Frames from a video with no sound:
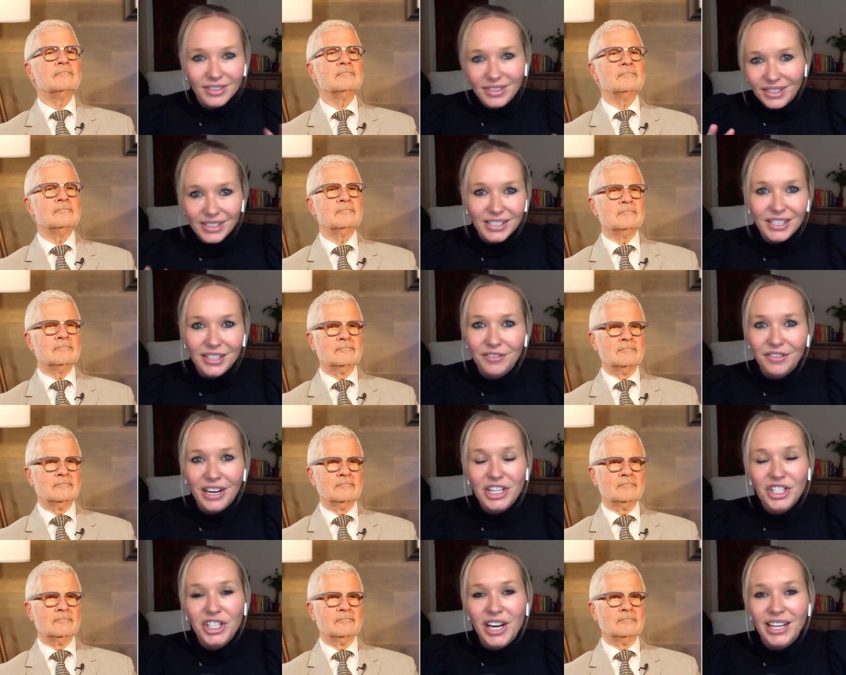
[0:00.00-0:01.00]

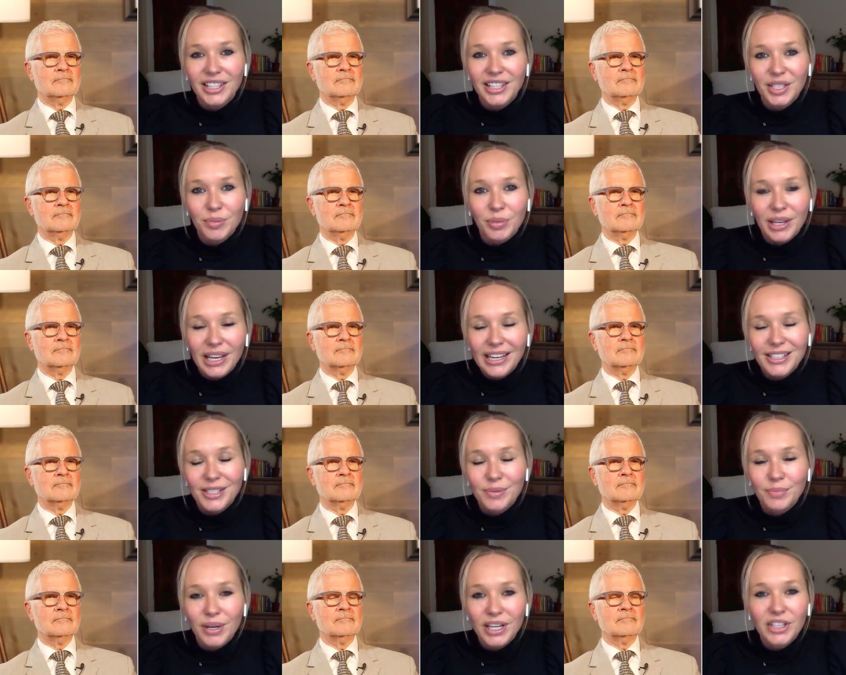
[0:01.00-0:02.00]
Speaker 1: differentiate these plants.
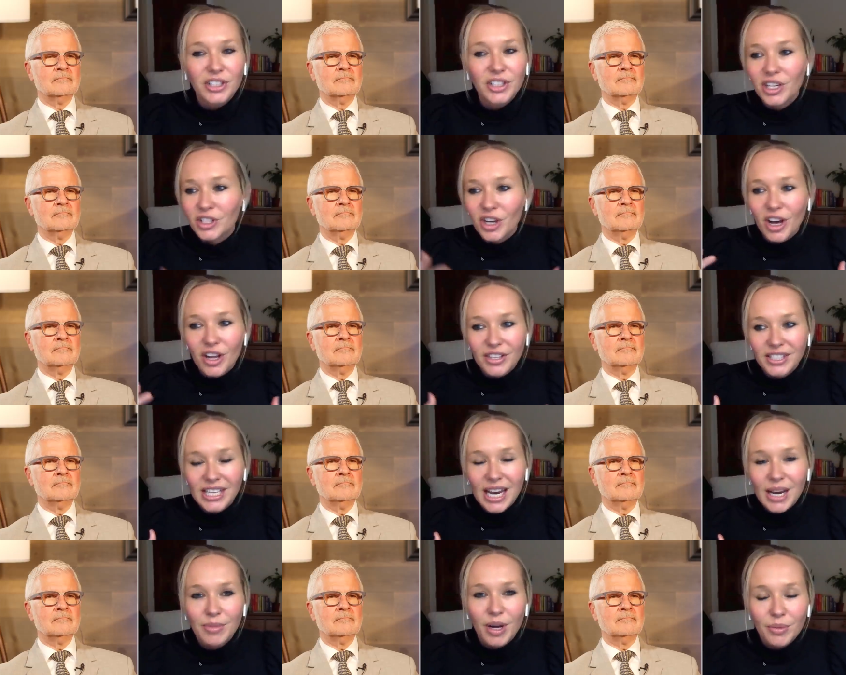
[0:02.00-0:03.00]
But it's it's all the
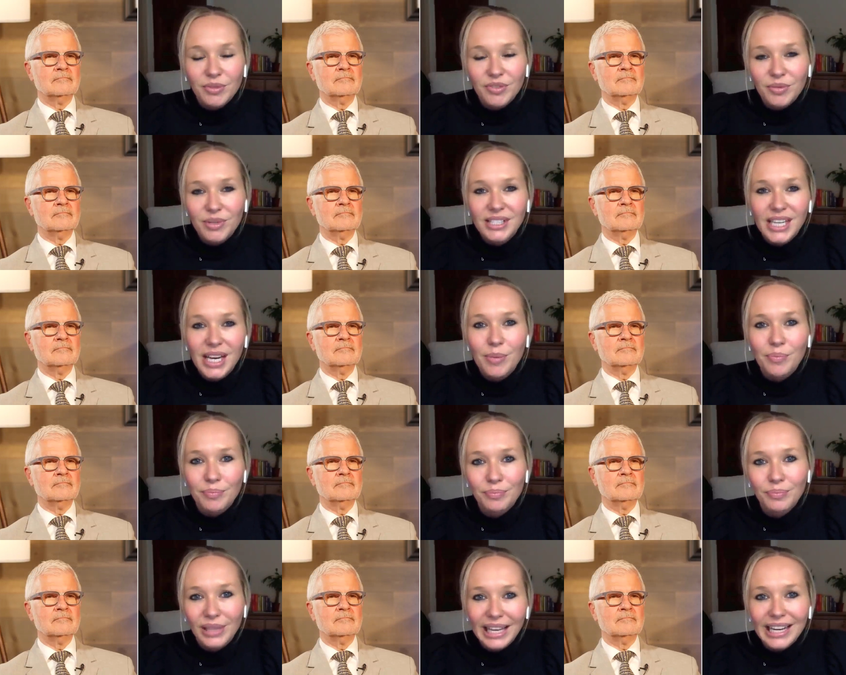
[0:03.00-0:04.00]
same. Comes from the same
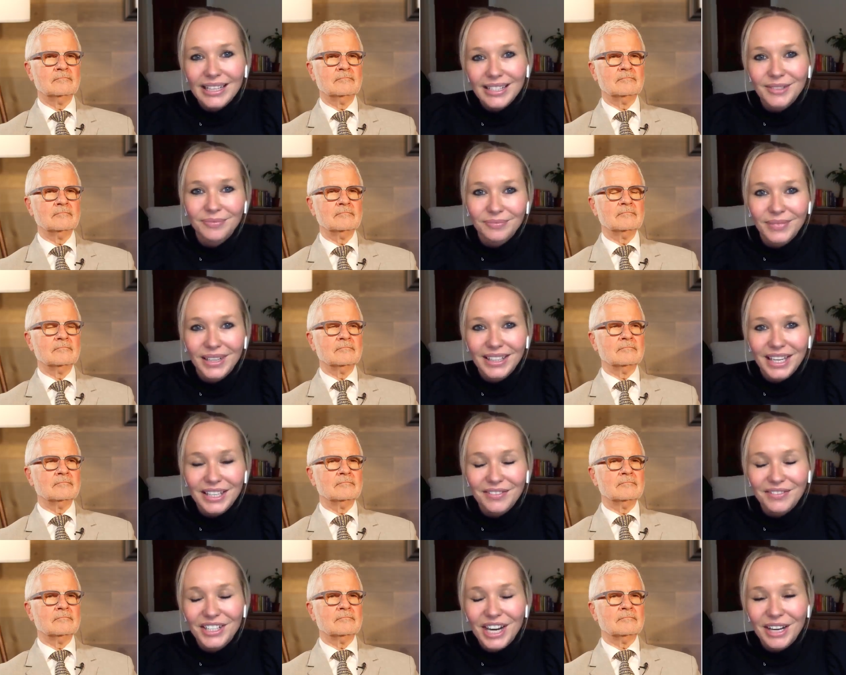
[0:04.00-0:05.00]
plant at the end of
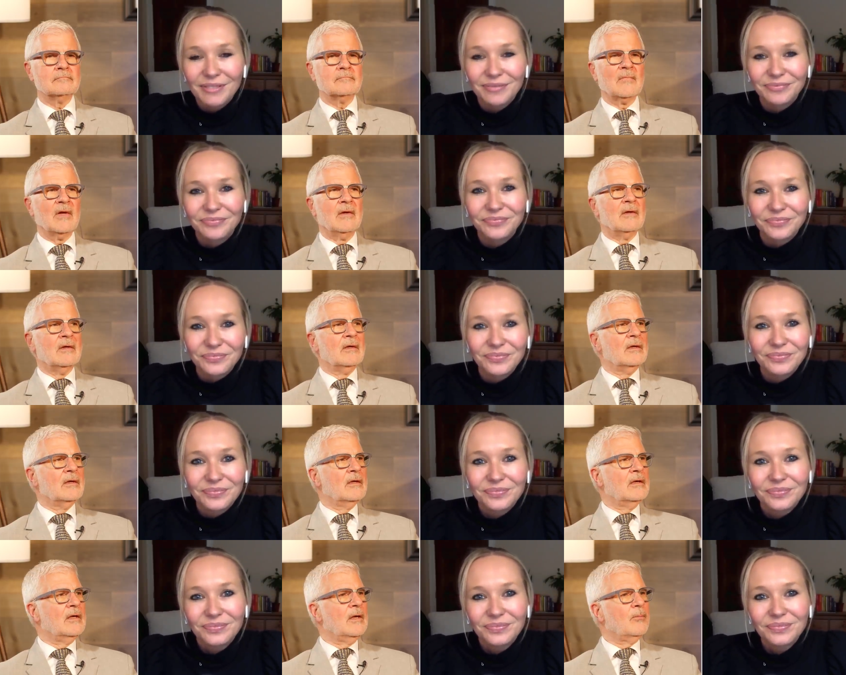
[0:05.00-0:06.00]
the day.
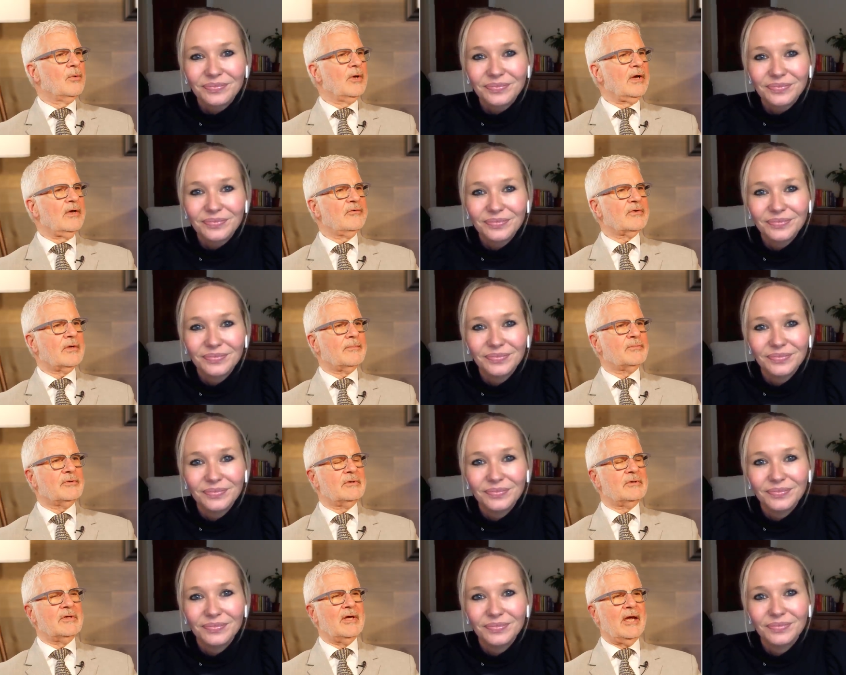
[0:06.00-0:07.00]
Speaker 2: Now bring us up
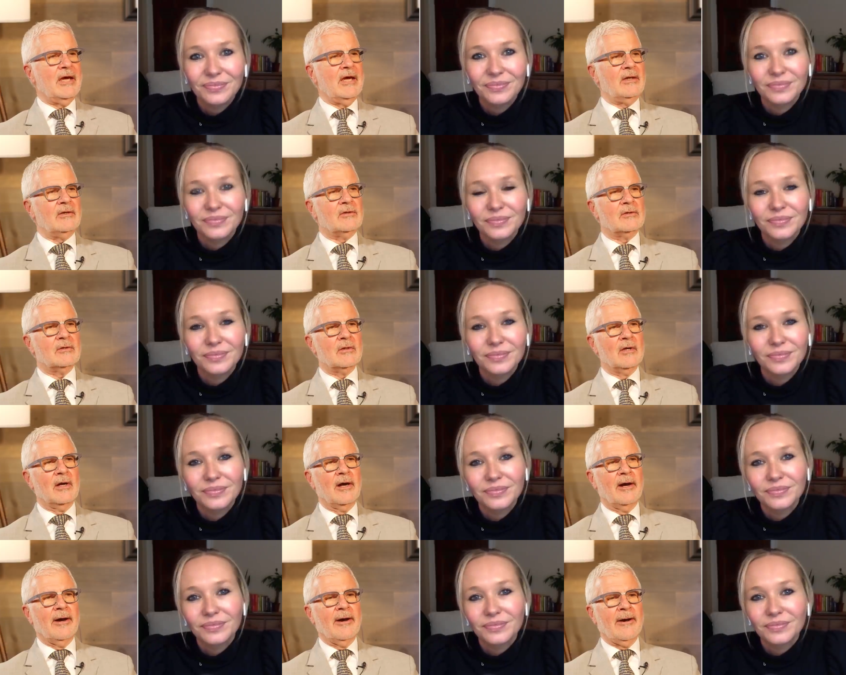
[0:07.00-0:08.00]
to date.
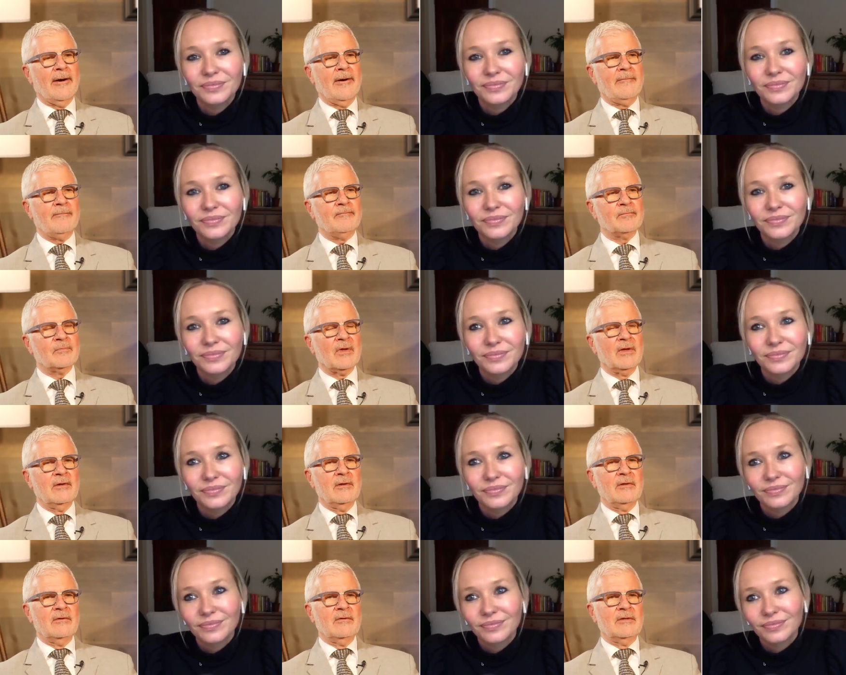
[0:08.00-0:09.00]
Um,
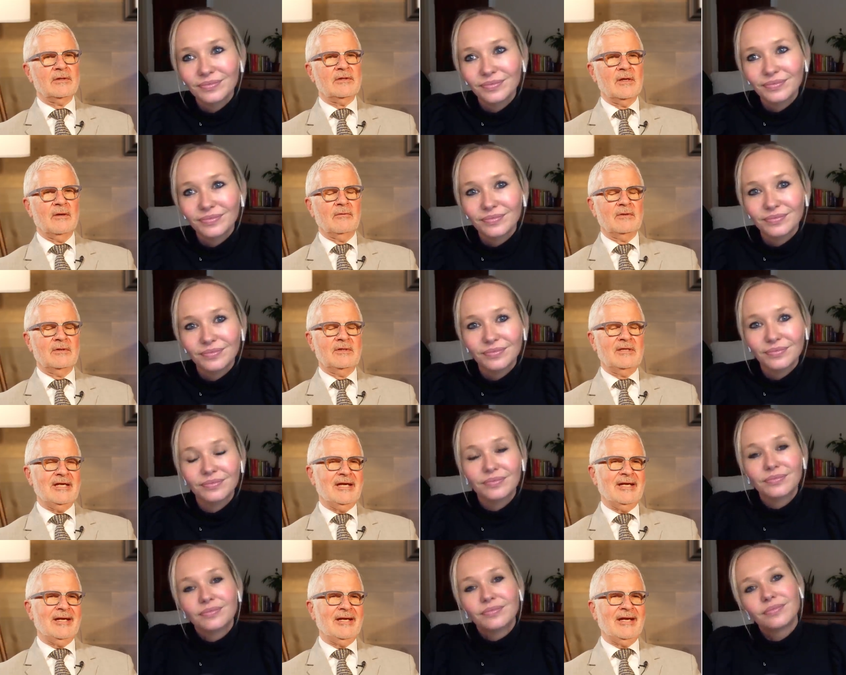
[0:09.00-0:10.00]
the
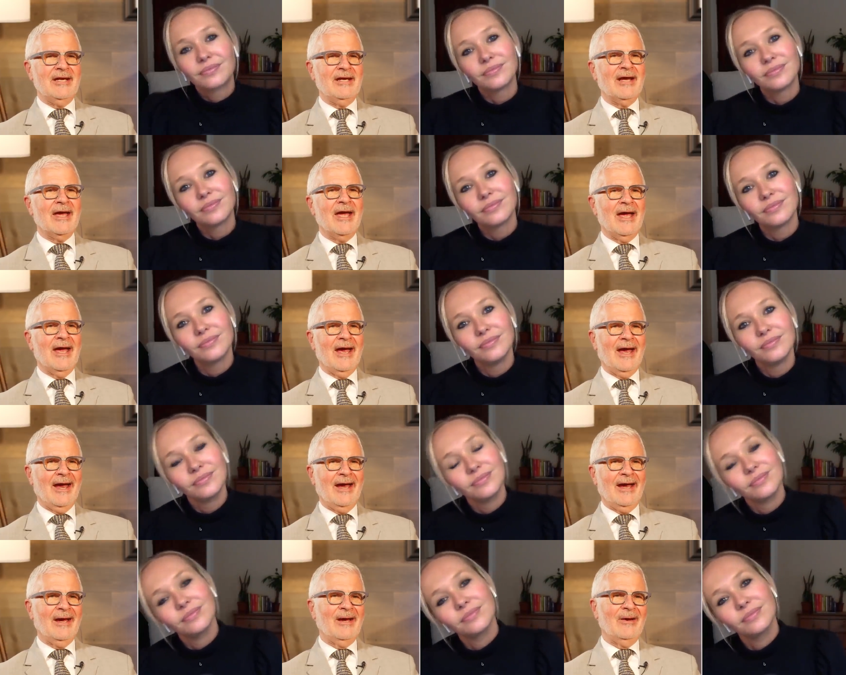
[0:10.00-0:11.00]

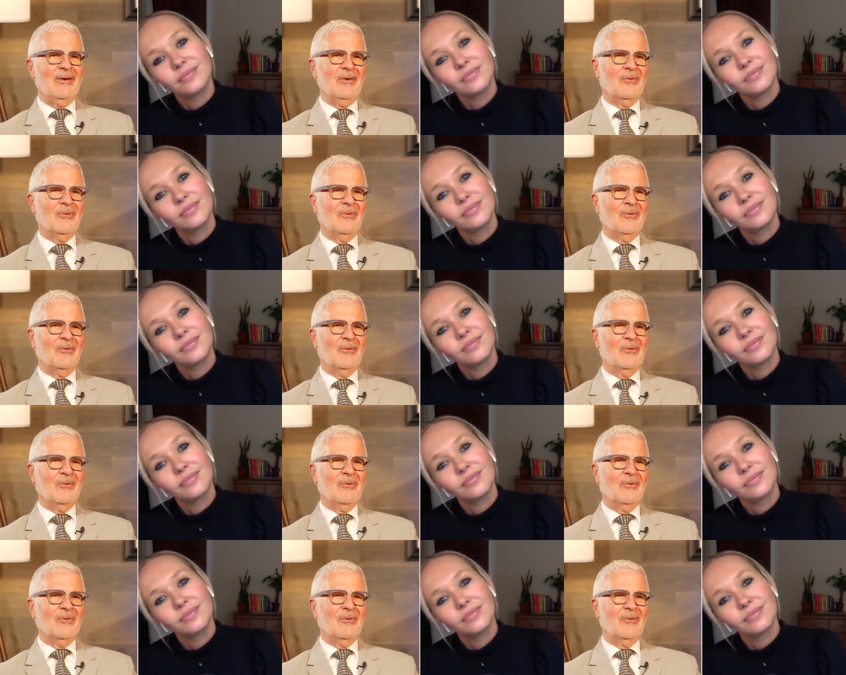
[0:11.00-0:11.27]
DEA